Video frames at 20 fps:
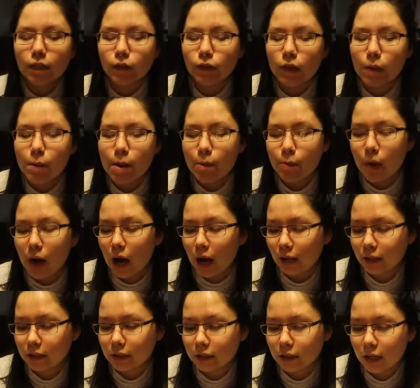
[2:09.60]
So I was gonna make
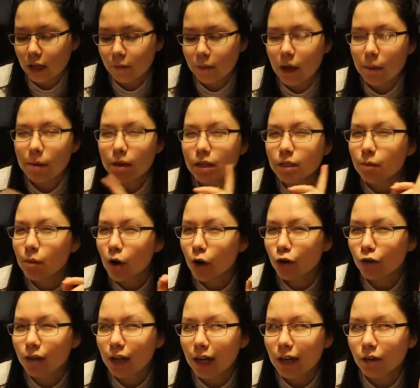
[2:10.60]
pasta maybe
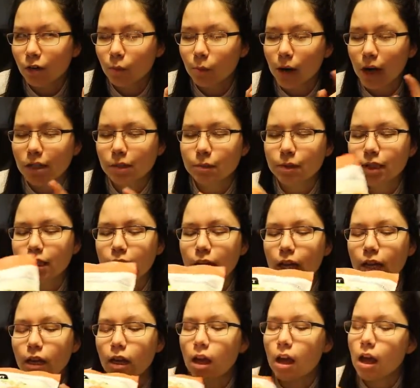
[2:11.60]
tomorrow night or pasta
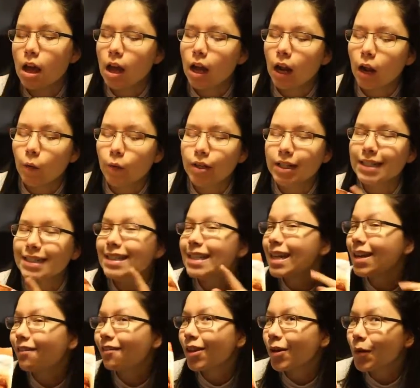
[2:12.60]
tonight. I wanted to
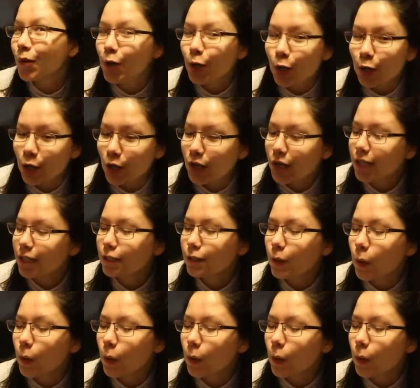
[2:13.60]
see if they were good.